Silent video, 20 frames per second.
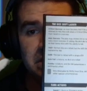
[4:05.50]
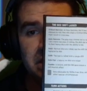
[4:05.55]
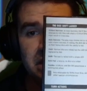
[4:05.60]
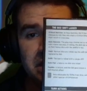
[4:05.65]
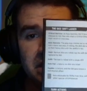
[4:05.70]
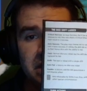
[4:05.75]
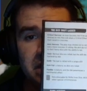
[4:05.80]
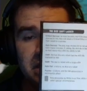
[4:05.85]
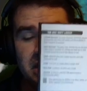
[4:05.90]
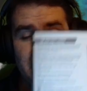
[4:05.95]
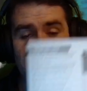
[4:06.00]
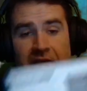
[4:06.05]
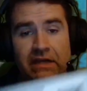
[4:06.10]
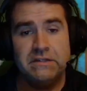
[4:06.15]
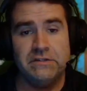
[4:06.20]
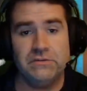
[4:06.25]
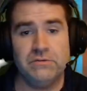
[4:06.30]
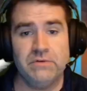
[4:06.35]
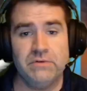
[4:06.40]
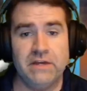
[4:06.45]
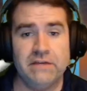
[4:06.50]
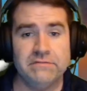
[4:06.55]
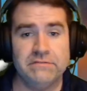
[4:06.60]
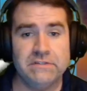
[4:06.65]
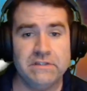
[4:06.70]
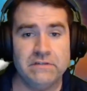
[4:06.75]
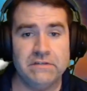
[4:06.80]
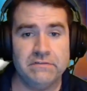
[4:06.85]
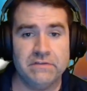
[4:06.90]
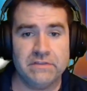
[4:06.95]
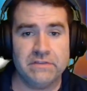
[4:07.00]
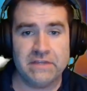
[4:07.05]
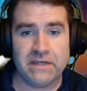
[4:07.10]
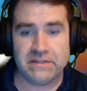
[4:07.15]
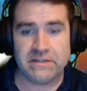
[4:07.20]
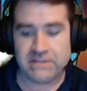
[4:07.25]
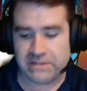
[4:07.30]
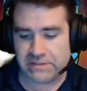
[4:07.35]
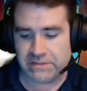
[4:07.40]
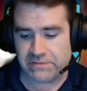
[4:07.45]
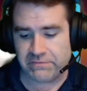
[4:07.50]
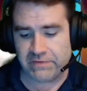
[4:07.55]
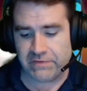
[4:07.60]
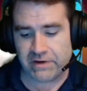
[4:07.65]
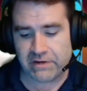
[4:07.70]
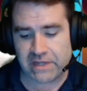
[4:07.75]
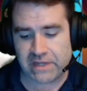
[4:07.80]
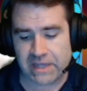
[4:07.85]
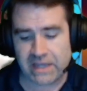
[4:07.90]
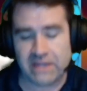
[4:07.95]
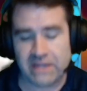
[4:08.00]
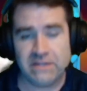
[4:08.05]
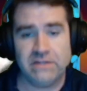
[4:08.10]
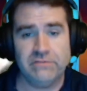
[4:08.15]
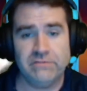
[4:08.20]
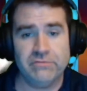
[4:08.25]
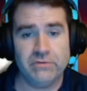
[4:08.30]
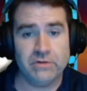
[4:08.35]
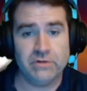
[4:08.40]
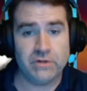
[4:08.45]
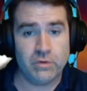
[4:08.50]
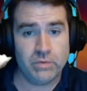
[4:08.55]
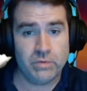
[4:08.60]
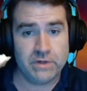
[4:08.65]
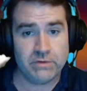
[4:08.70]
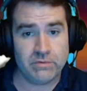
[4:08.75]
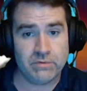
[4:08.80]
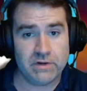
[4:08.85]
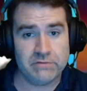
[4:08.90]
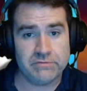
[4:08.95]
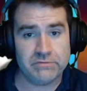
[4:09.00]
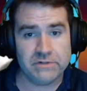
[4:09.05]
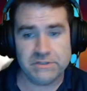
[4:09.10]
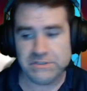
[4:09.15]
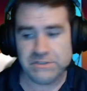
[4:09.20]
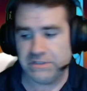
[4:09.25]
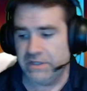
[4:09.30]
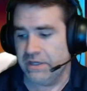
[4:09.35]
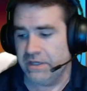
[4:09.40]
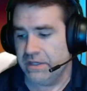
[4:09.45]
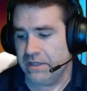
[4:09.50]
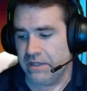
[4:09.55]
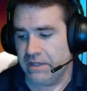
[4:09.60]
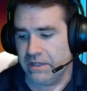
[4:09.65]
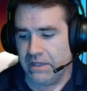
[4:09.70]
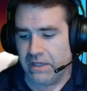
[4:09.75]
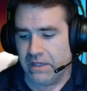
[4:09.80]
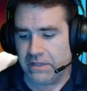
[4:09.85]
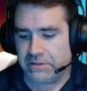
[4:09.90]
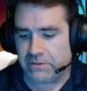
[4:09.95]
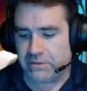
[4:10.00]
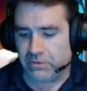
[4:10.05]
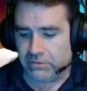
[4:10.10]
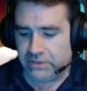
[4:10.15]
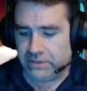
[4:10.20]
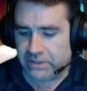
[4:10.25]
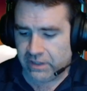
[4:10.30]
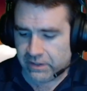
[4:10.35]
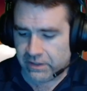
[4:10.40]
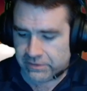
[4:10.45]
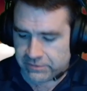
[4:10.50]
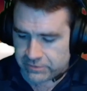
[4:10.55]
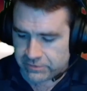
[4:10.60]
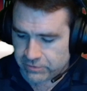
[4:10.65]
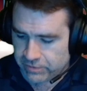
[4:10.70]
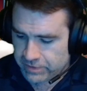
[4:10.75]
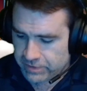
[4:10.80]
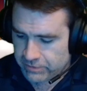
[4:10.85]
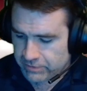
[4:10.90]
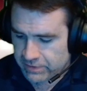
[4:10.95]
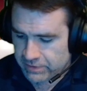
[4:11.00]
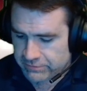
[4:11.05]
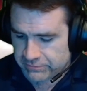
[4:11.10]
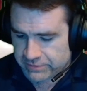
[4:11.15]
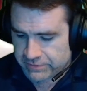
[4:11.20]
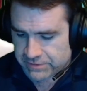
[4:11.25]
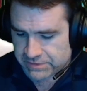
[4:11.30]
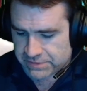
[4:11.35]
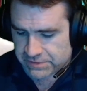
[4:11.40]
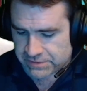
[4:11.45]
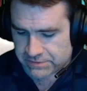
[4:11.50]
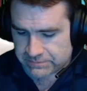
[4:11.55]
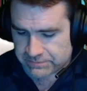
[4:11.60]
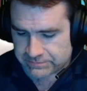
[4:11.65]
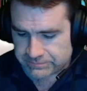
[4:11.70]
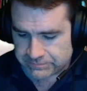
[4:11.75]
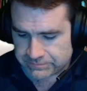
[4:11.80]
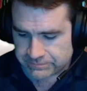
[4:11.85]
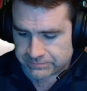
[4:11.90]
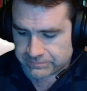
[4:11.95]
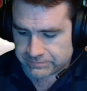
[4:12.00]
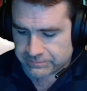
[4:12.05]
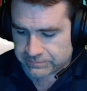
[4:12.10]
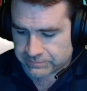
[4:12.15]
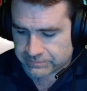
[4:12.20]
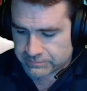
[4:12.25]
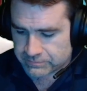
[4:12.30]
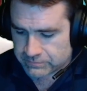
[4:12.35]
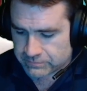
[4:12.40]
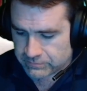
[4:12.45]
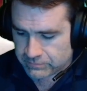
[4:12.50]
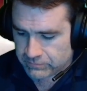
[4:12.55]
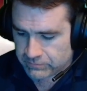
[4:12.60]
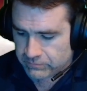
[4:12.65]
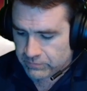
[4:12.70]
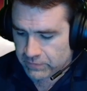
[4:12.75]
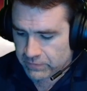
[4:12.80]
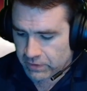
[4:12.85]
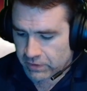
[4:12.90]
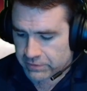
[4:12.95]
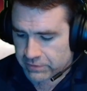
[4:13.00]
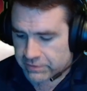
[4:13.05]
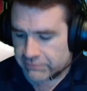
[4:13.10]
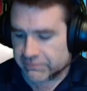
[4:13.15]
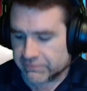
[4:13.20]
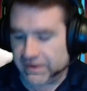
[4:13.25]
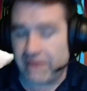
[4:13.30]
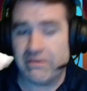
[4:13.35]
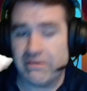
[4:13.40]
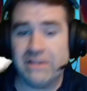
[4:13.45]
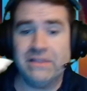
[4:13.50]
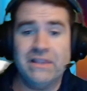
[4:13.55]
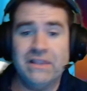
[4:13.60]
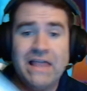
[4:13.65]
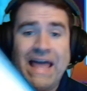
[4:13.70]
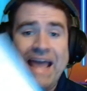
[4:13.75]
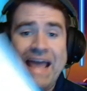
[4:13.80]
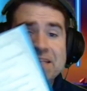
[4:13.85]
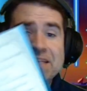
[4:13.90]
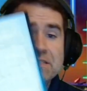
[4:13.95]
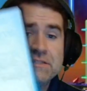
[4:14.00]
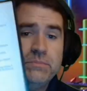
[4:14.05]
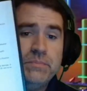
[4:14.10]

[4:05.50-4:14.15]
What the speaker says: I do have to give it that it's very handy for a quick reference. The only other quick reference are the very last